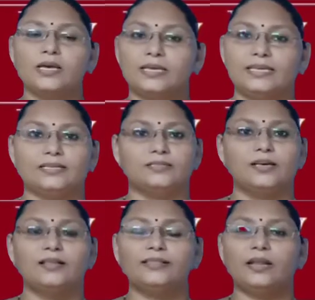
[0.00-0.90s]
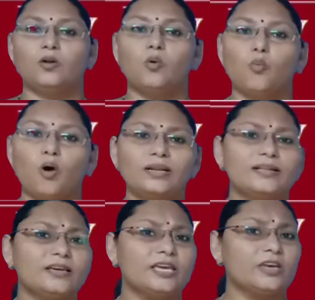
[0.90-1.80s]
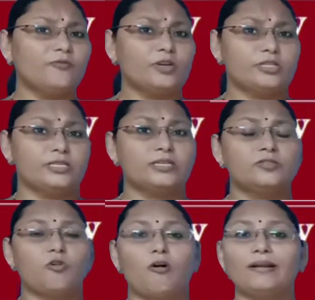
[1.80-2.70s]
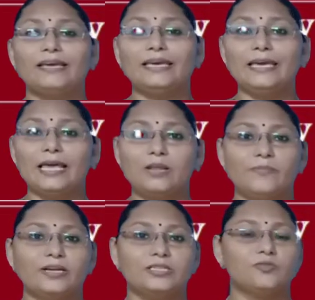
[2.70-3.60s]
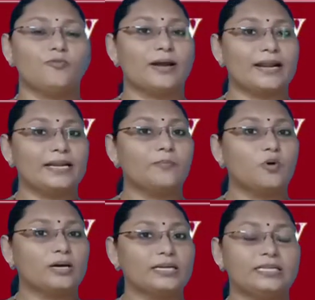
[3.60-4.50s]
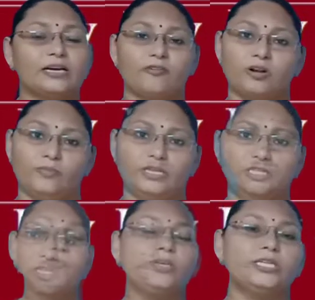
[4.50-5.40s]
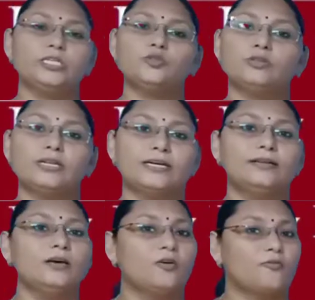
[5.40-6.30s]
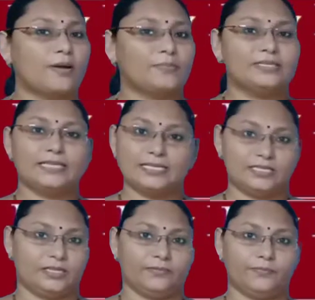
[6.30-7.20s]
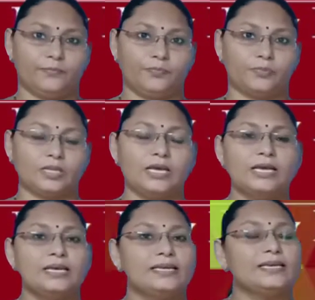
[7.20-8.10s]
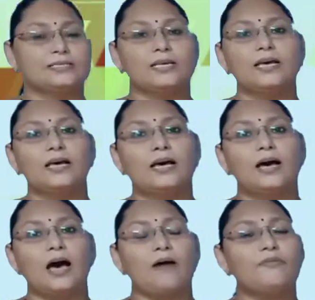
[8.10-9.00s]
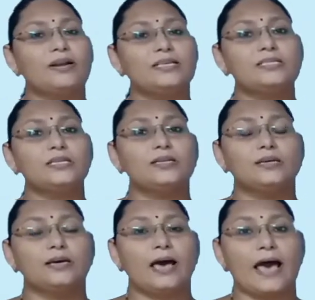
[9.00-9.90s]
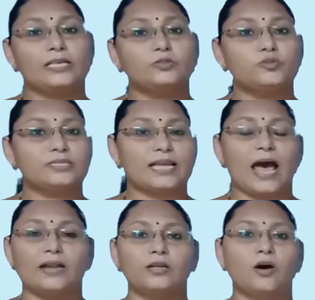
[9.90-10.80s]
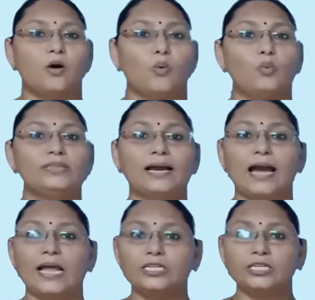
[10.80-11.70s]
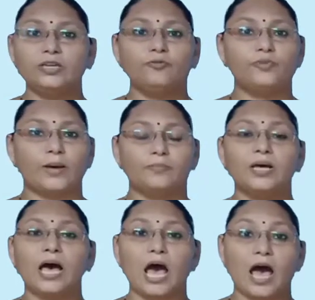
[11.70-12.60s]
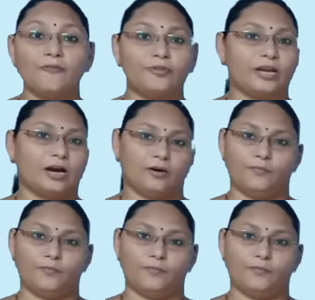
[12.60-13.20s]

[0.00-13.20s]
Yes, then what are the key features or key elements for a democratic government that we need to learn from this lesson? Yes, our lesson has to start with a country from Africa.